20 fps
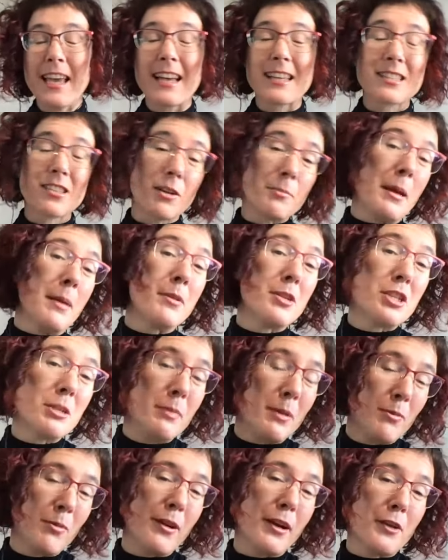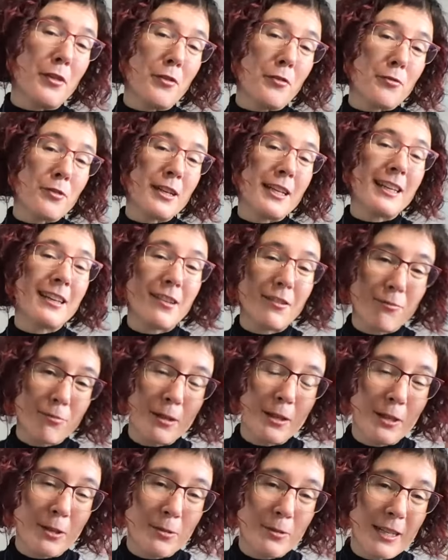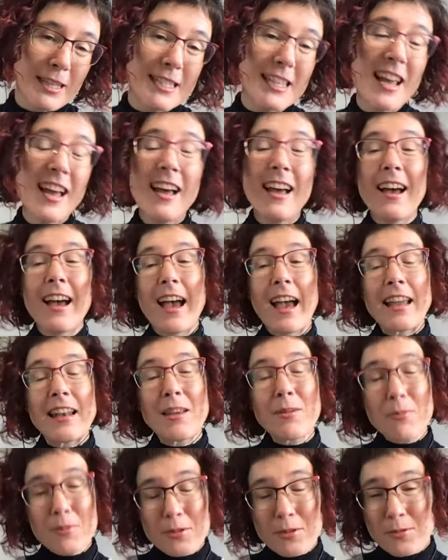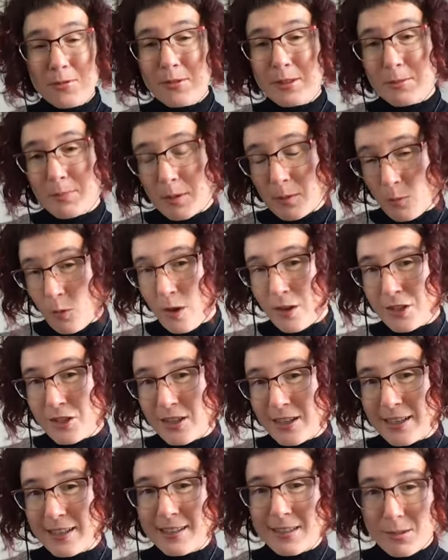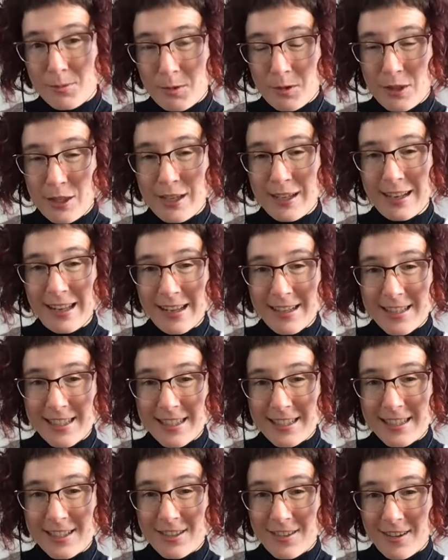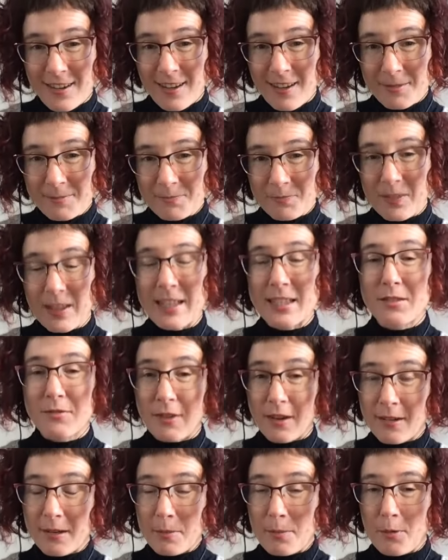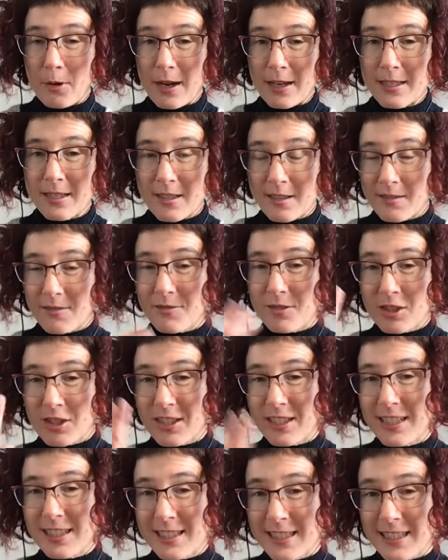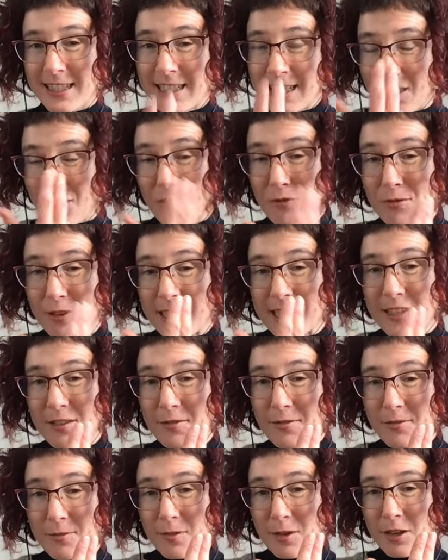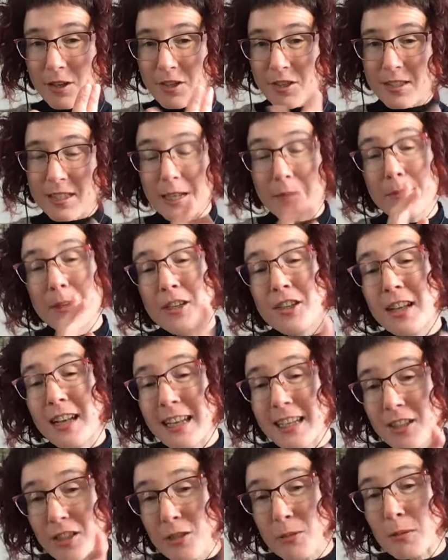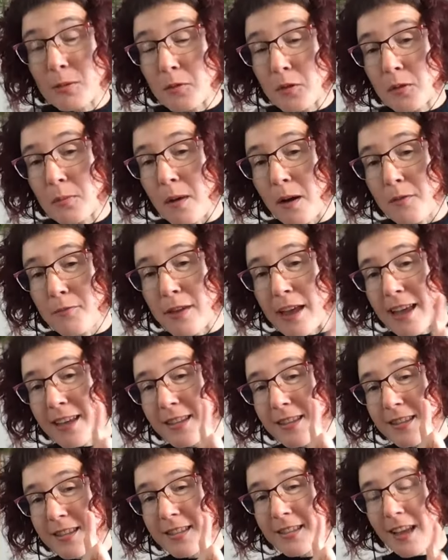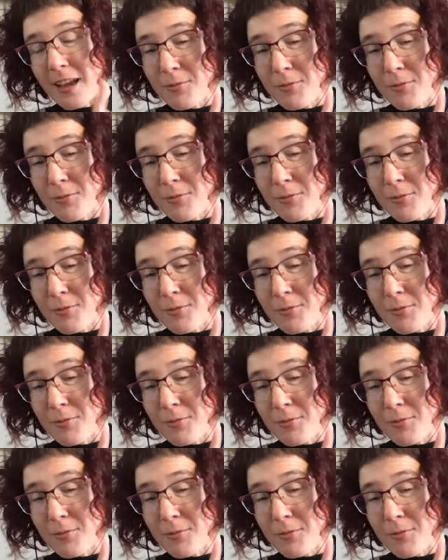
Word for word: Yes, or maybe she'll be wearing three if we know Liz. Anyone who has been watching Liz with the Galanta knit along, it's very impressive. She has knit three different versions. Admittedly, two of them are best.